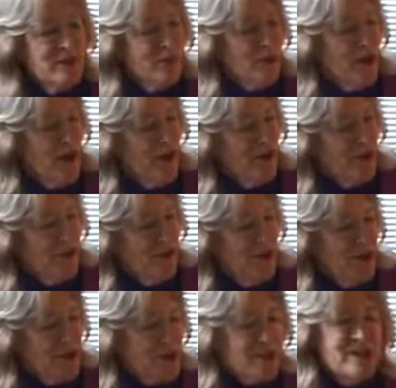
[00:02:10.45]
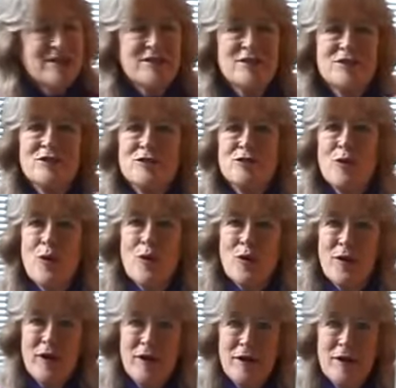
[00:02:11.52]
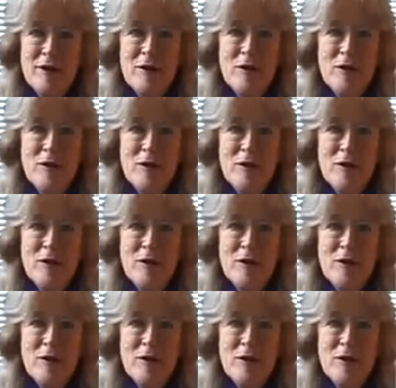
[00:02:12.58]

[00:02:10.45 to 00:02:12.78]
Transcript: around this story